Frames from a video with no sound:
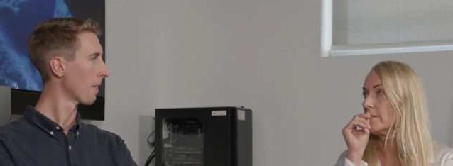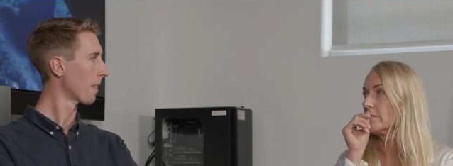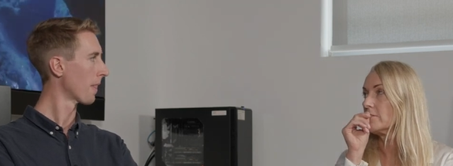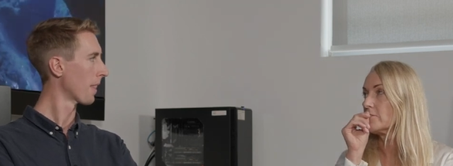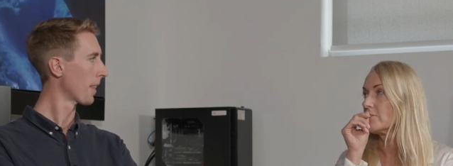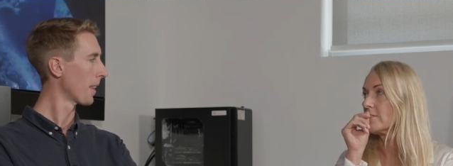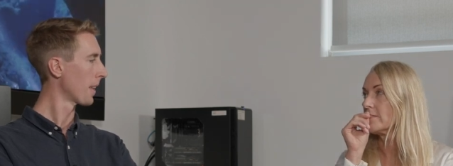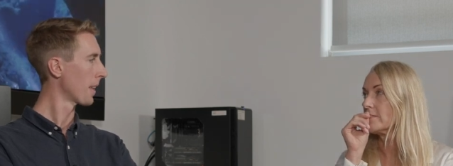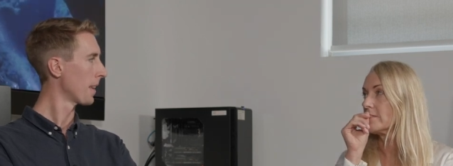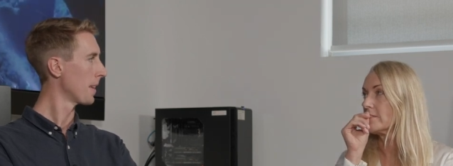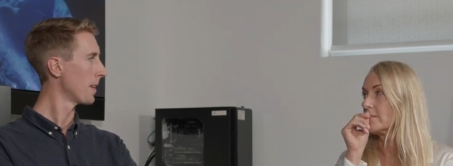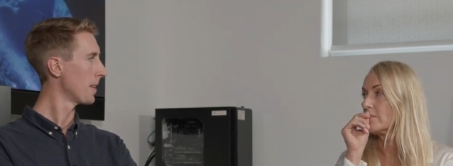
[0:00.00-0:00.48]

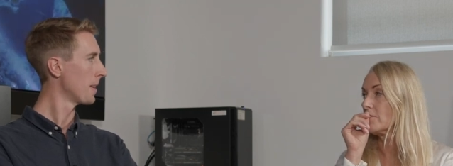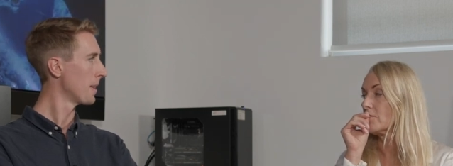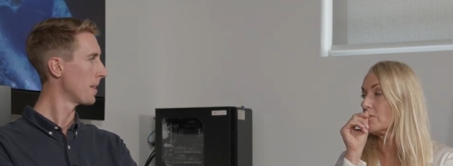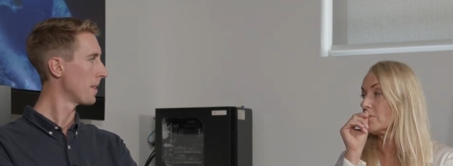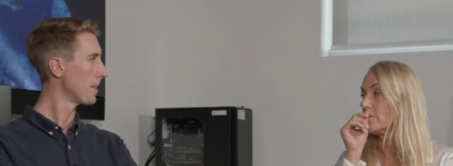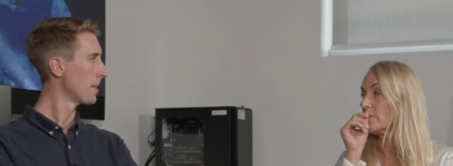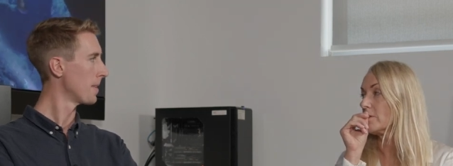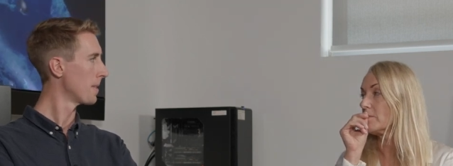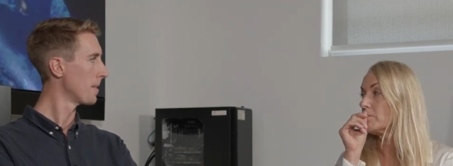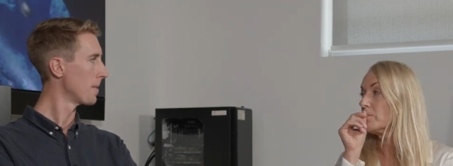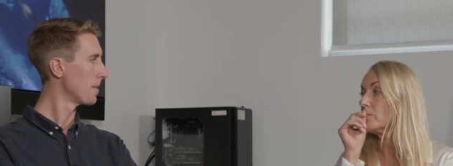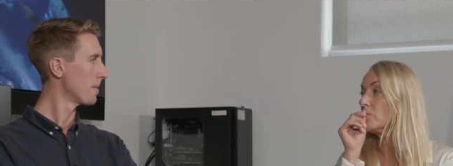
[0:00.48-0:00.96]
Speaker 1: interesting
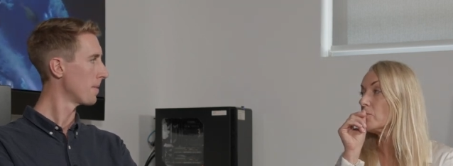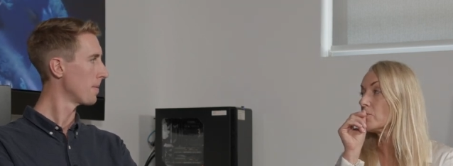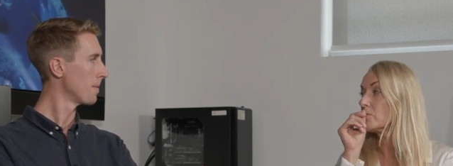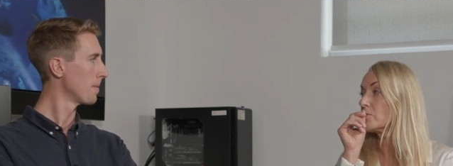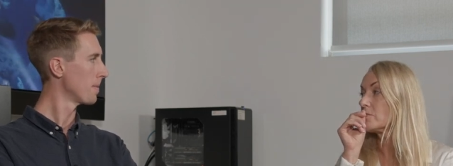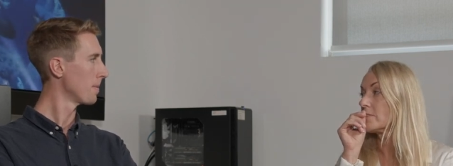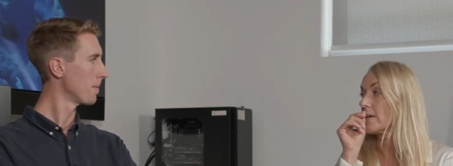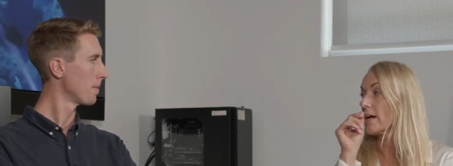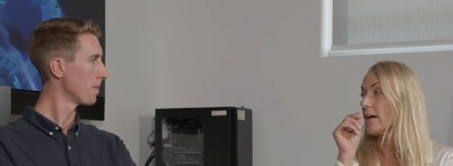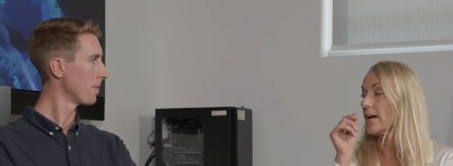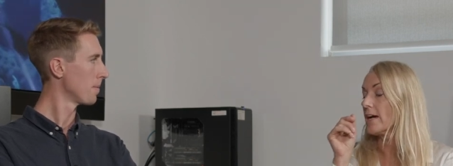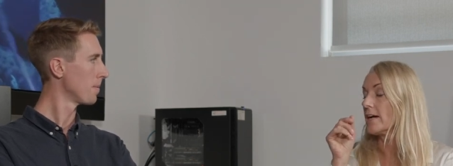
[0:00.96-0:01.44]
or
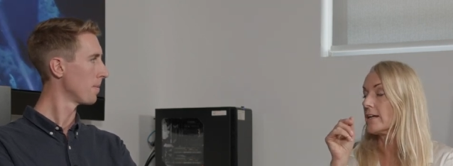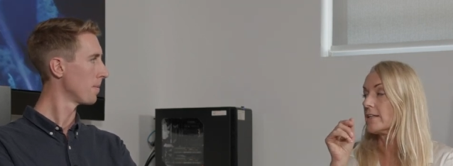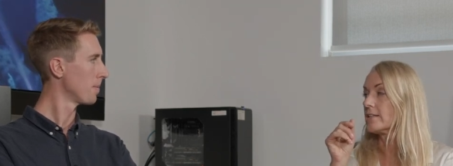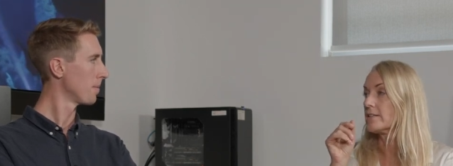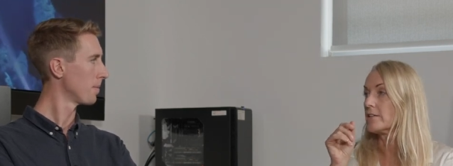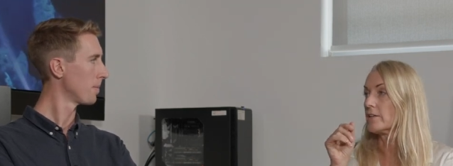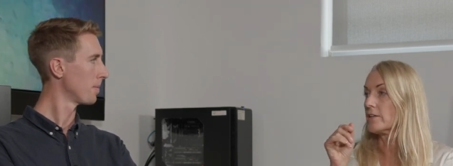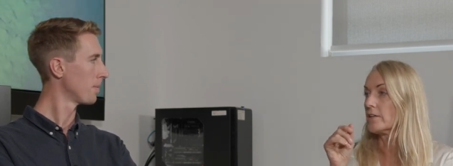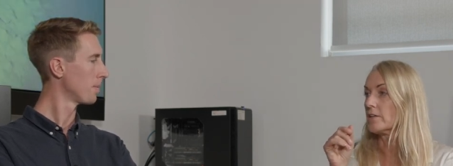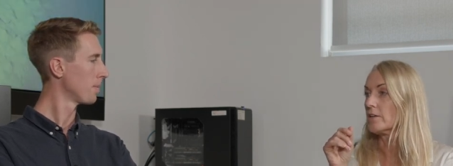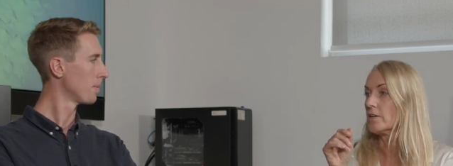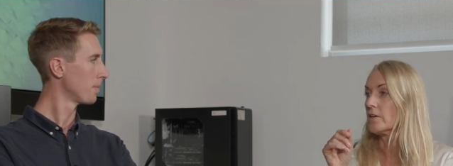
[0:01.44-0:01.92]
important to
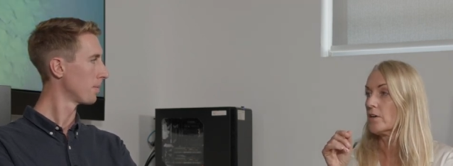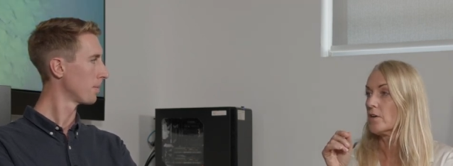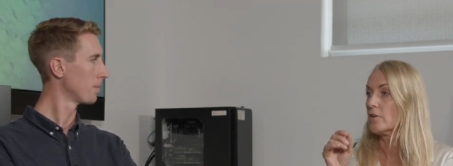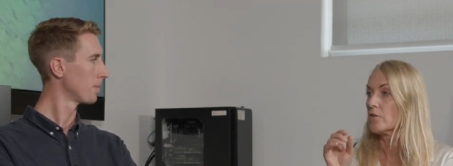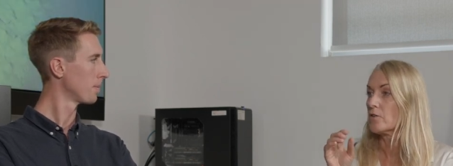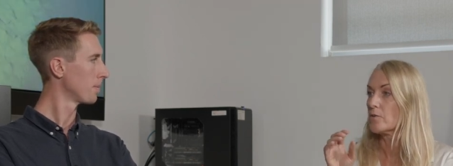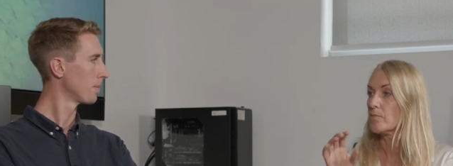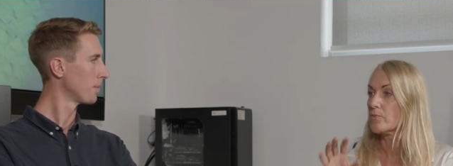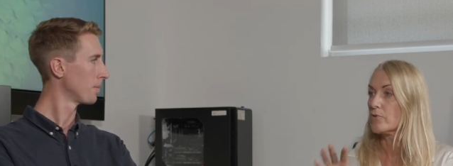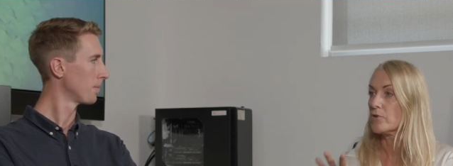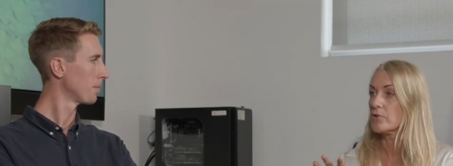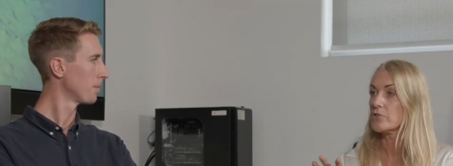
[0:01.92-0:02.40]
add that
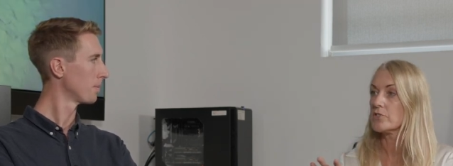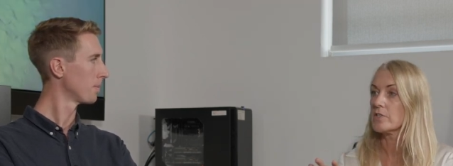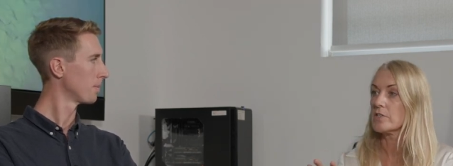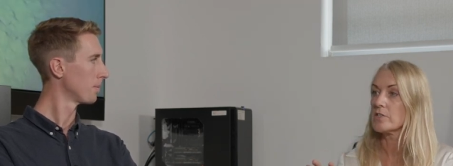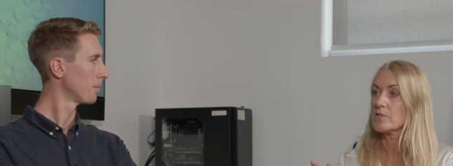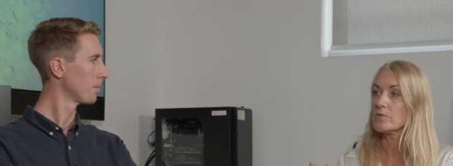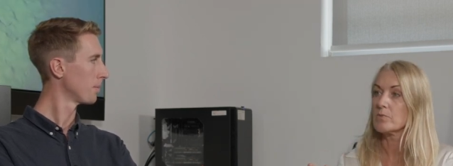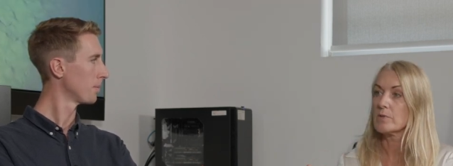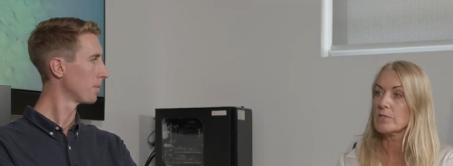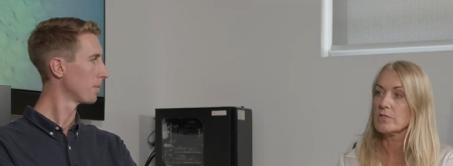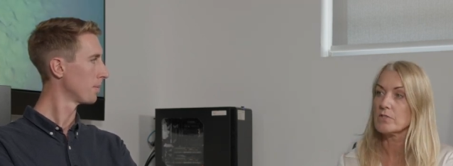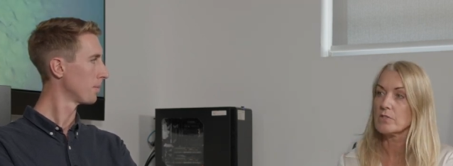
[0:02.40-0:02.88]
the
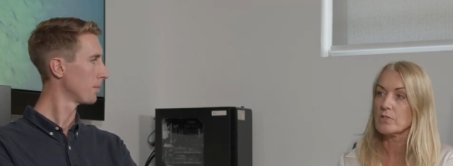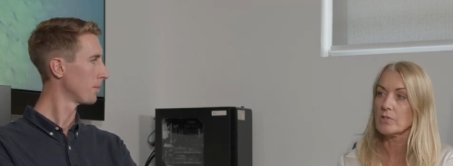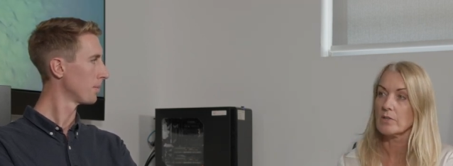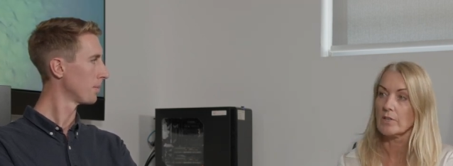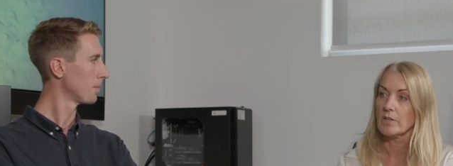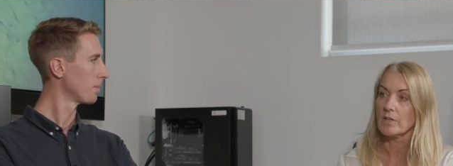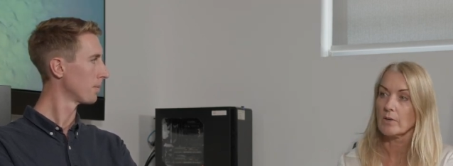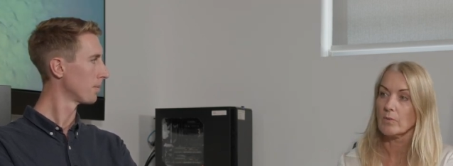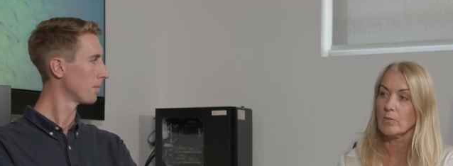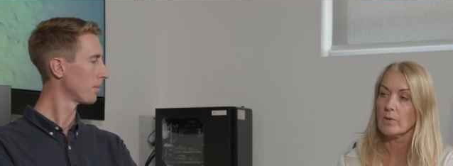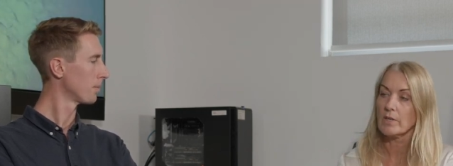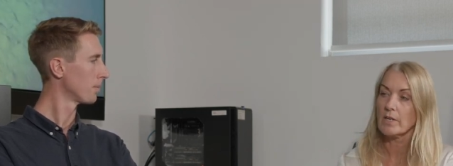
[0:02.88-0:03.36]
projects we're
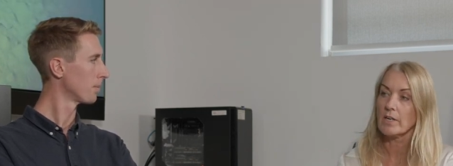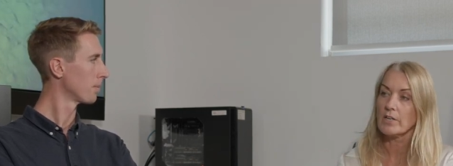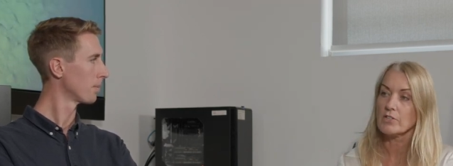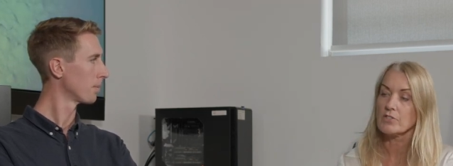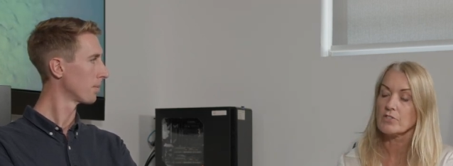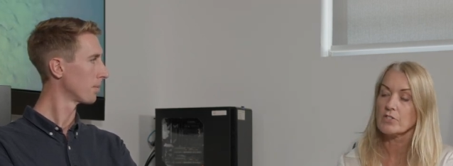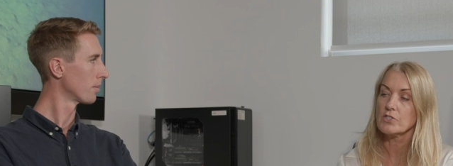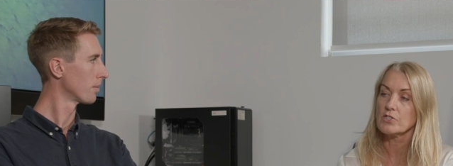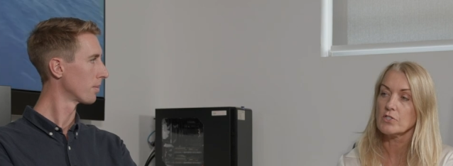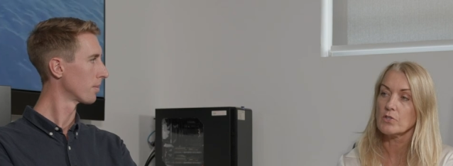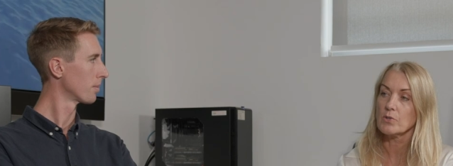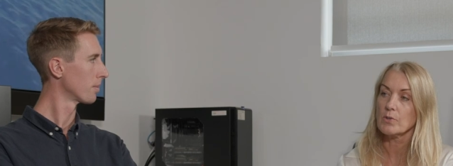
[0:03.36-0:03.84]
doing, we
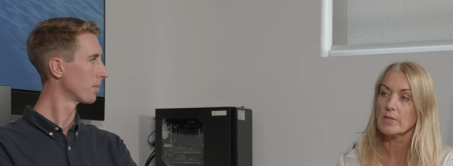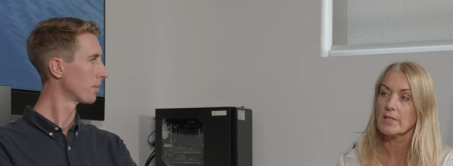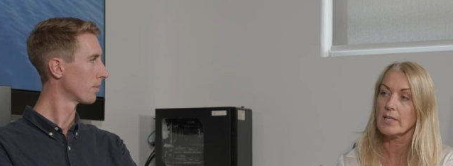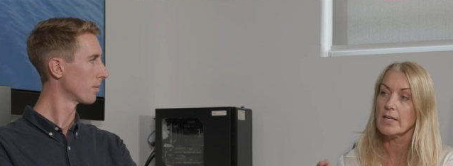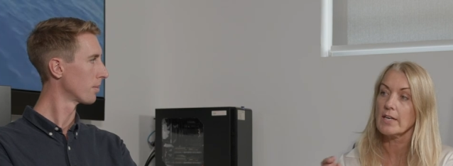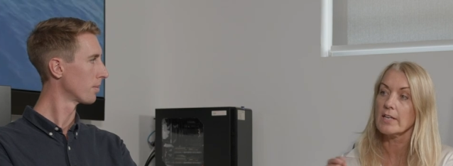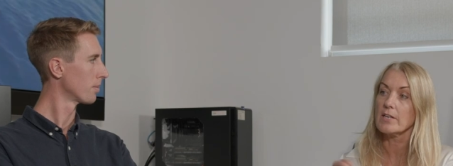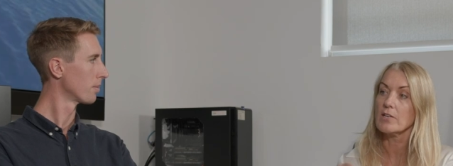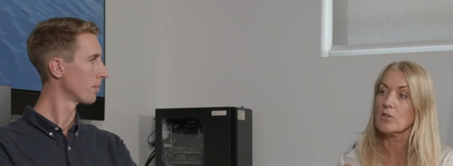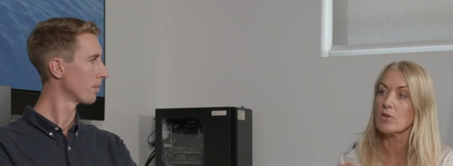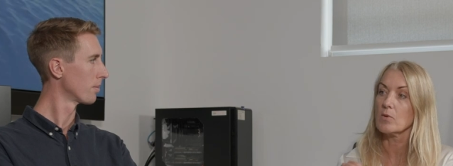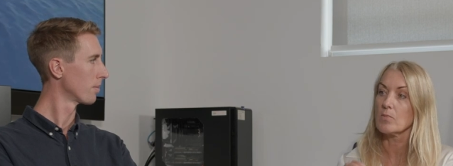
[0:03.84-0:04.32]
actually do in
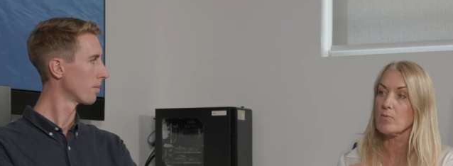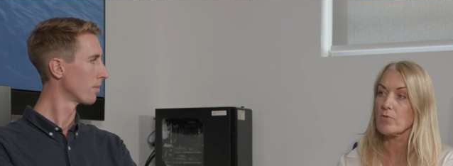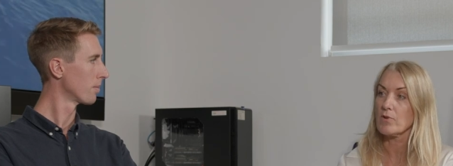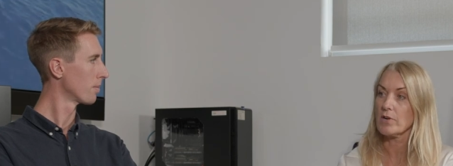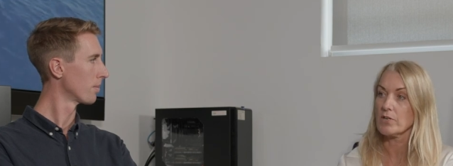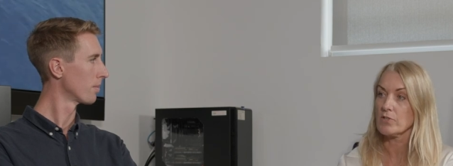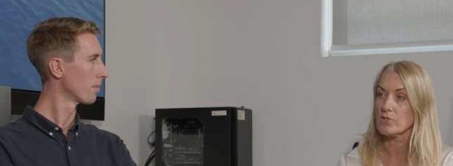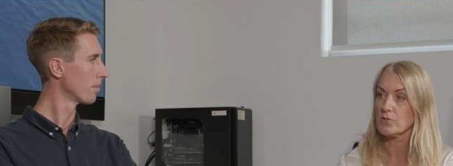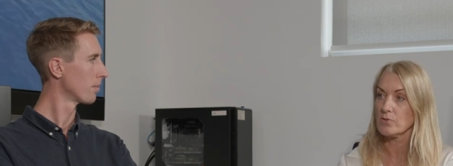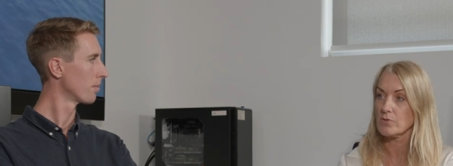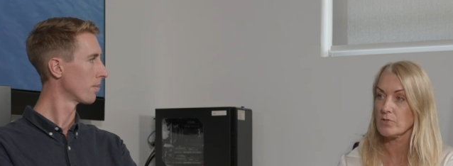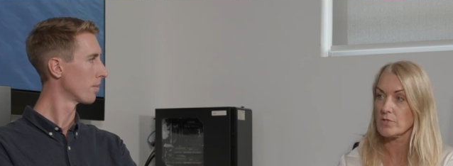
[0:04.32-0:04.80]
hidden
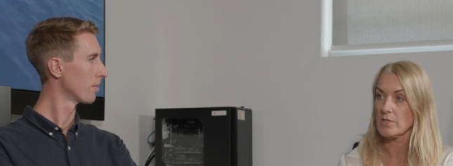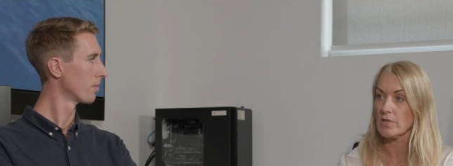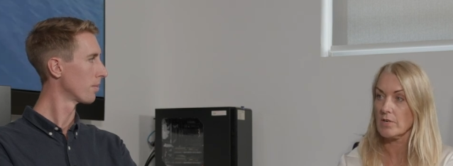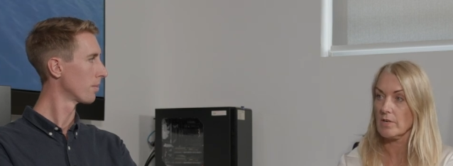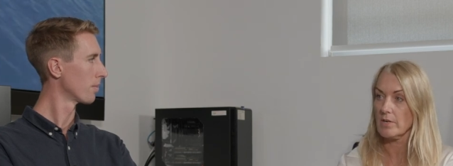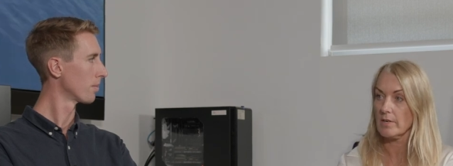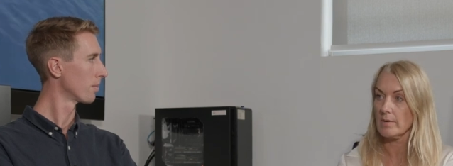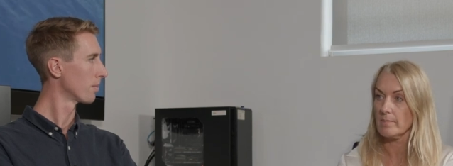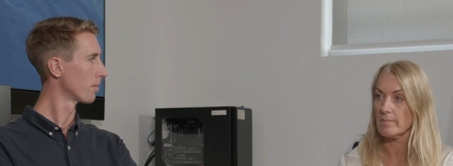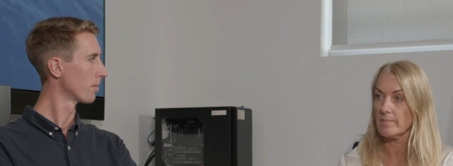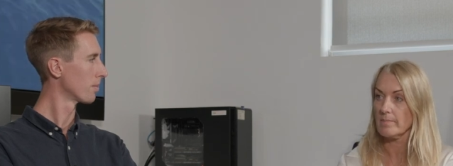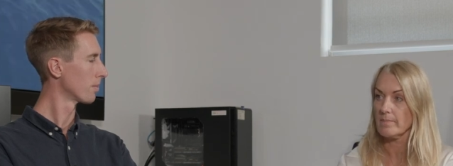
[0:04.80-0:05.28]
operational
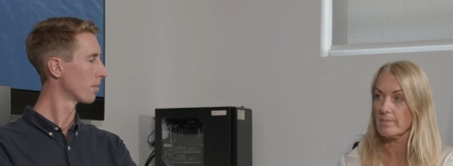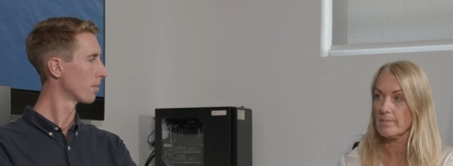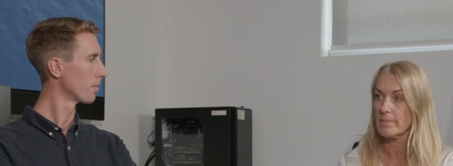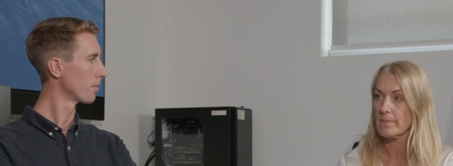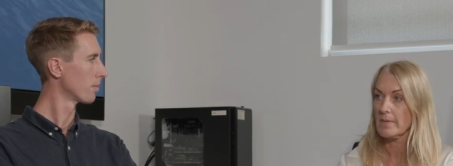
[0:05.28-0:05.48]
time.